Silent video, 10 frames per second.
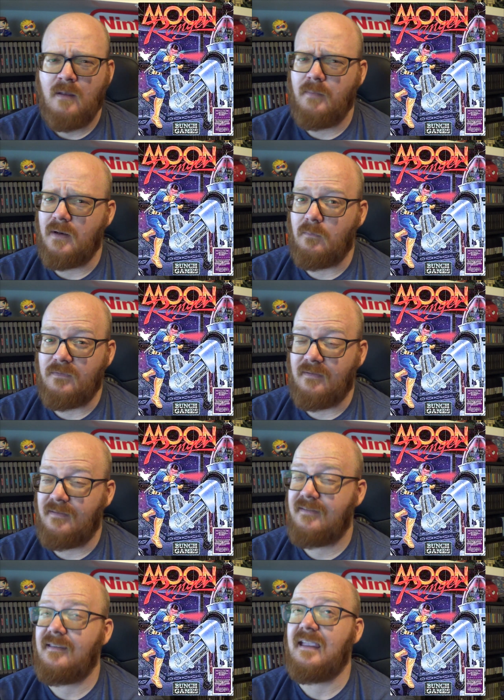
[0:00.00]
but it was
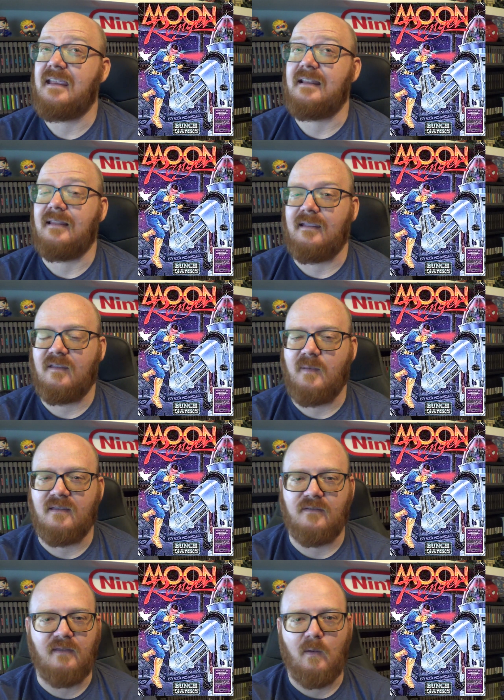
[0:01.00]
insanely expensive,